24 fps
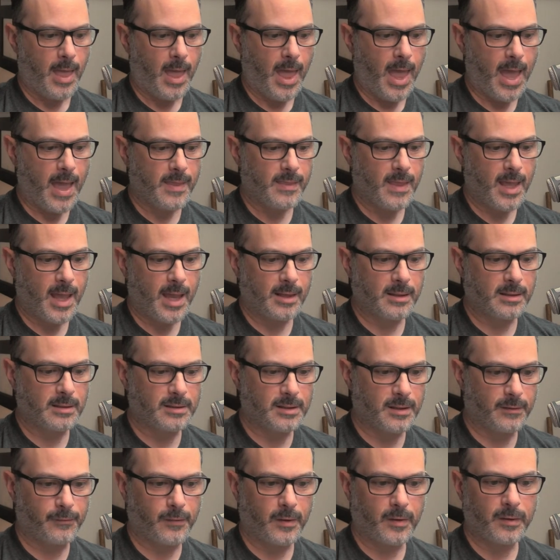And then
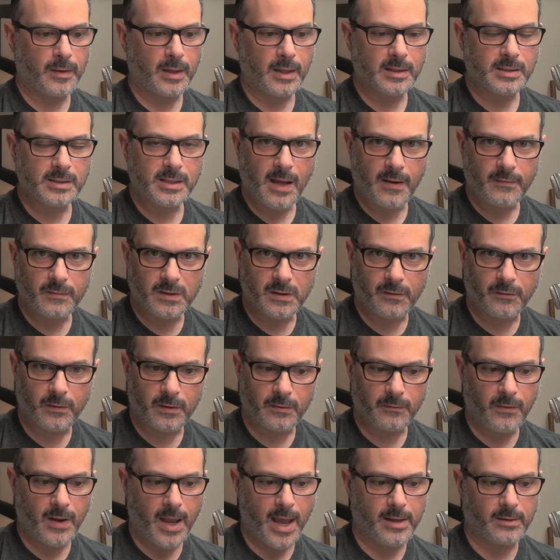different things have
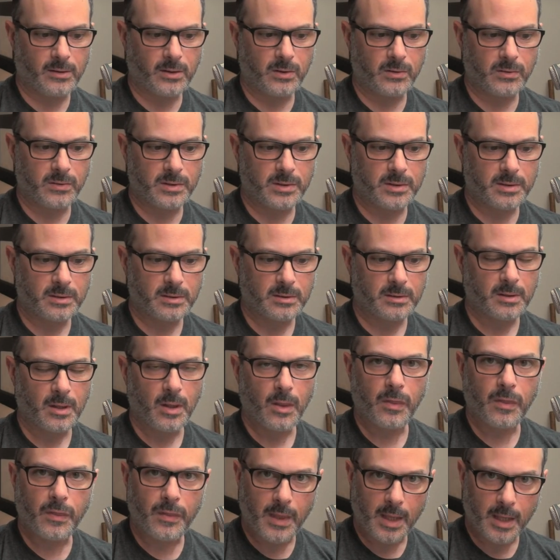different values.
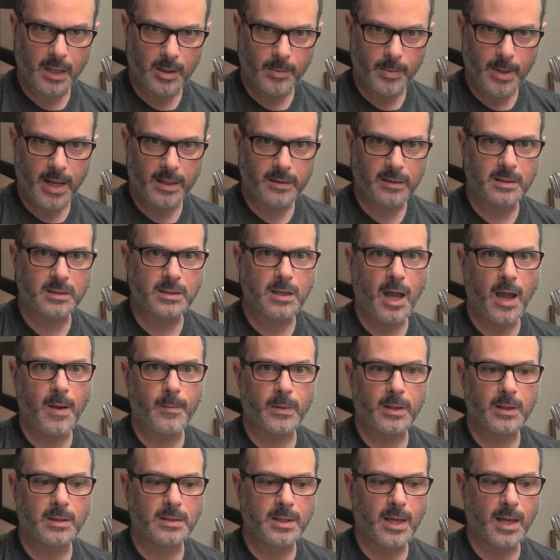Think about the time
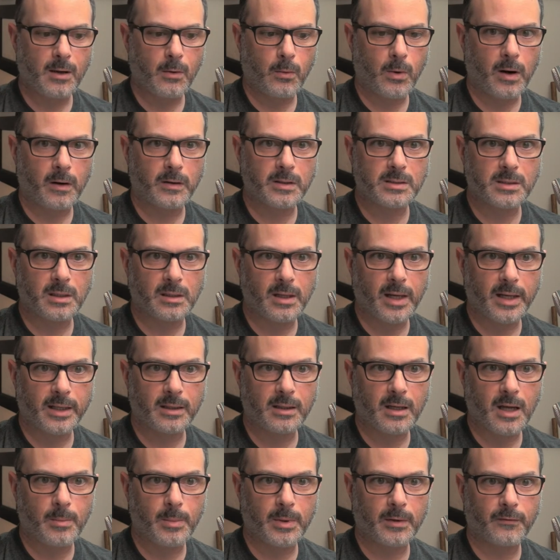of the day. Where is the light
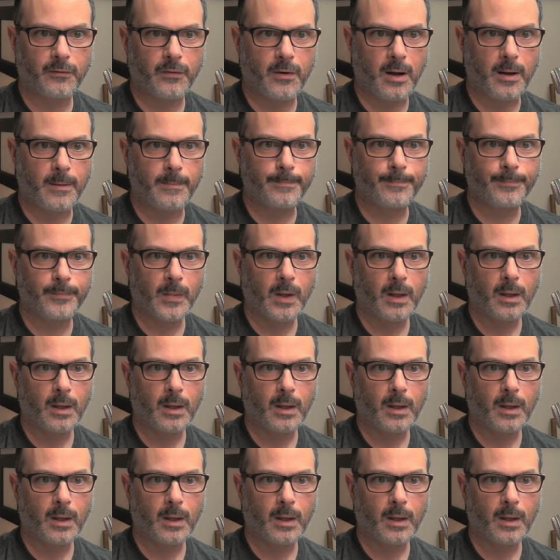coming from?